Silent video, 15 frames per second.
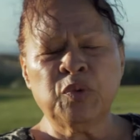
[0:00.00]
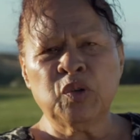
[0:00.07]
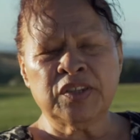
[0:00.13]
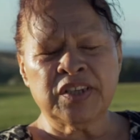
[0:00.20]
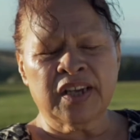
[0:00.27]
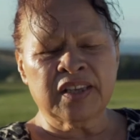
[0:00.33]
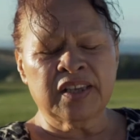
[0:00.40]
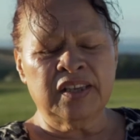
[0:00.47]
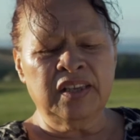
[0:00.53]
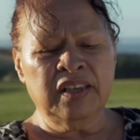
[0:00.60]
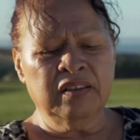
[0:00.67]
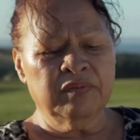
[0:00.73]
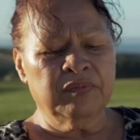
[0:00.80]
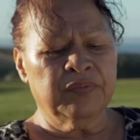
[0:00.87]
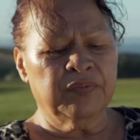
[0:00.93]
Otaki,
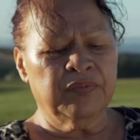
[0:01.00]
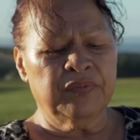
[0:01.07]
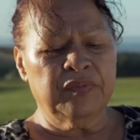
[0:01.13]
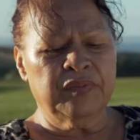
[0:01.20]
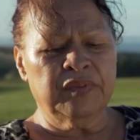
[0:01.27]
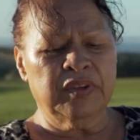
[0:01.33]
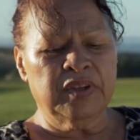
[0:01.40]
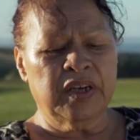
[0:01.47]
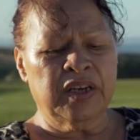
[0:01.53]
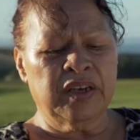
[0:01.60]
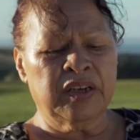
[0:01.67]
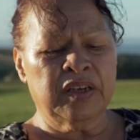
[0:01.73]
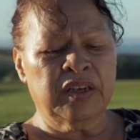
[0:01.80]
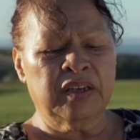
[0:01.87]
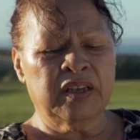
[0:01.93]

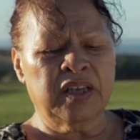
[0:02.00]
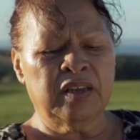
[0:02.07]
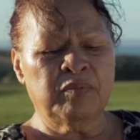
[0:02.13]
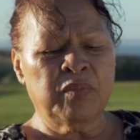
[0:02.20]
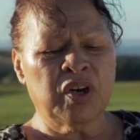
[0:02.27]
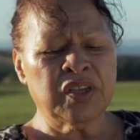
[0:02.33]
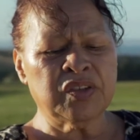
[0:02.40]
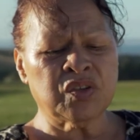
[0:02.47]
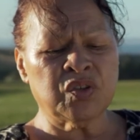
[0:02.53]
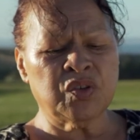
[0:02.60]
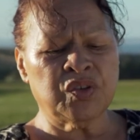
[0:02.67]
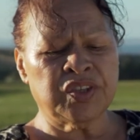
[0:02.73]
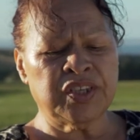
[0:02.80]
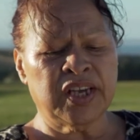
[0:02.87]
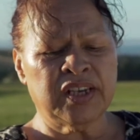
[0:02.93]
and my
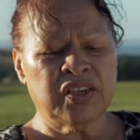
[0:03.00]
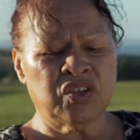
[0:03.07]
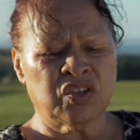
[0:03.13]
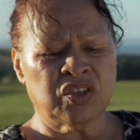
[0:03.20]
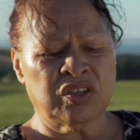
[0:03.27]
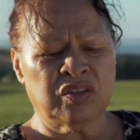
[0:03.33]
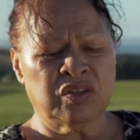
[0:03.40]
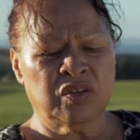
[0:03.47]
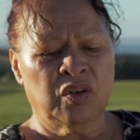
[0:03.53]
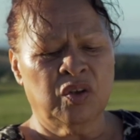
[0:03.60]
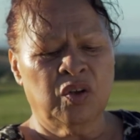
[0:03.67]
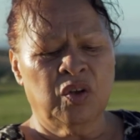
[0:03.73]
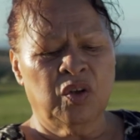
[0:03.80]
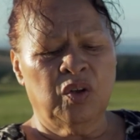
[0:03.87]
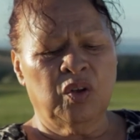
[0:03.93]
association
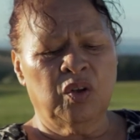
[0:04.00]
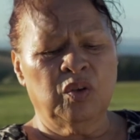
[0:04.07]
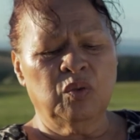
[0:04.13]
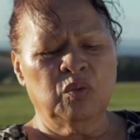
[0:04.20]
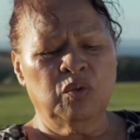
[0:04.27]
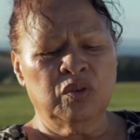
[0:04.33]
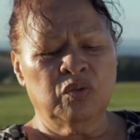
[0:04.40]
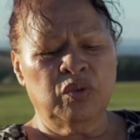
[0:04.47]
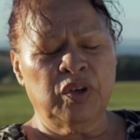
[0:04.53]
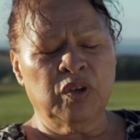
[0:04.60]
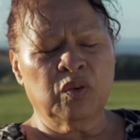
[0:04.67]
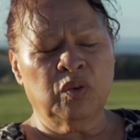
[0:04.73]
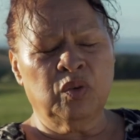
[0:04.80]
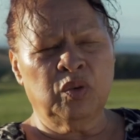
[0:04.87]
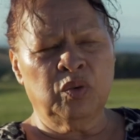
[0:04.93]
with
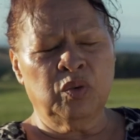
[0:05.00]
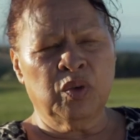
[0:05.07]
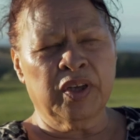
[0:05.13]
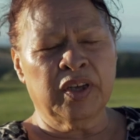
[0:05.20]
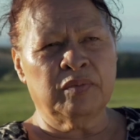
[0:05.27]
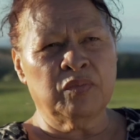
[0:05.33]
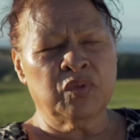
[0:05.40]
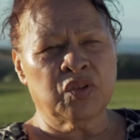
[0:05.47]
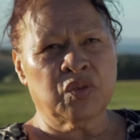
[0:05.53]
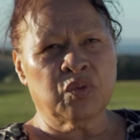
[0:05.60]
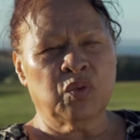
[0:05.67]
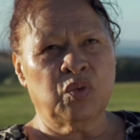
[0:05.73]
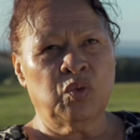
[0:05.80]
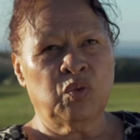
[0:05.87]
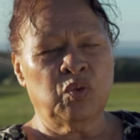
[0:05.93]
Rēkohu comes
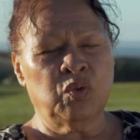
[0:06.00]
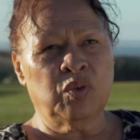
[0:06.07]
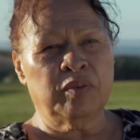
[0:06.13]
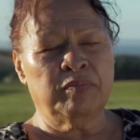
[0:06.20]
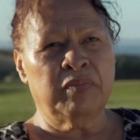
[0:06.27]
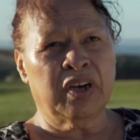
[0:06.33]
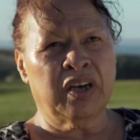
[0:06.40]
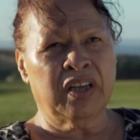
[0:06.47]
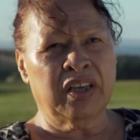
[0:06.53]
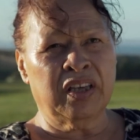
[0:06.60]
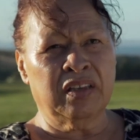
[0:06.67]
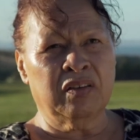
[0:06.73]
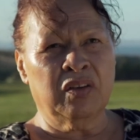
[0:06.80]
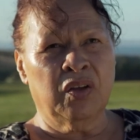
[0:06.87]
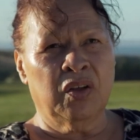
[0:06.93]
through
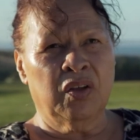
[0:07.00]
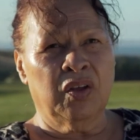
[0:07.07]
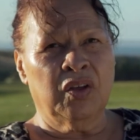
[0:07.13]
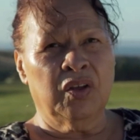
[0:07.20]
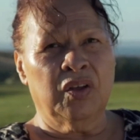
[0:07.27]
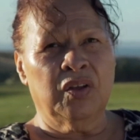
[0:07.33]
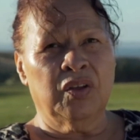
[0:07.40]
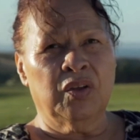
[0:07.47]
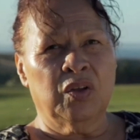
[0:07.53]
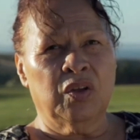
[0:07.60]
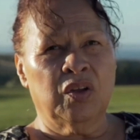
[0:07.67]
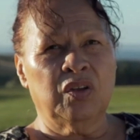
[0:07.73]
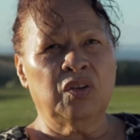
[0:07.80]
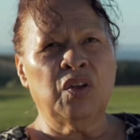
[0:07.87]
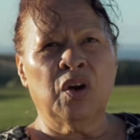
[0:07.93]
my
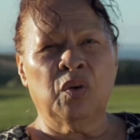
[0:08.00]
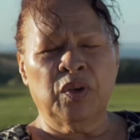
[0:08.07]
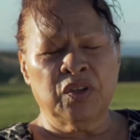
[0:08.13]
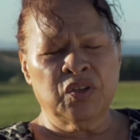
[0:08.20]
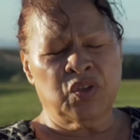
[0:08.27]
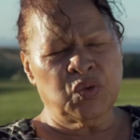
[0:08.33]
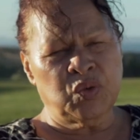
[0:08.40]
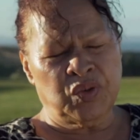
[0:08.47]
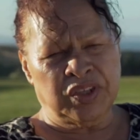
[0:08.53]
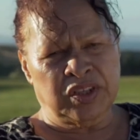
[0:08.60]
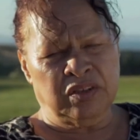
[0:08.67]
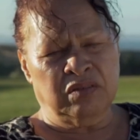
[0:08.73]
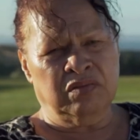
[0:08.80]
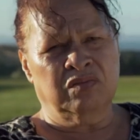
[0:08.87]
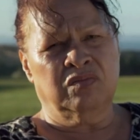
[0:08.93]
knowing
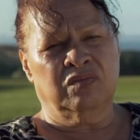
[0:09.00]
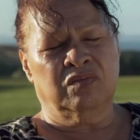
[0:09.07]
Susan,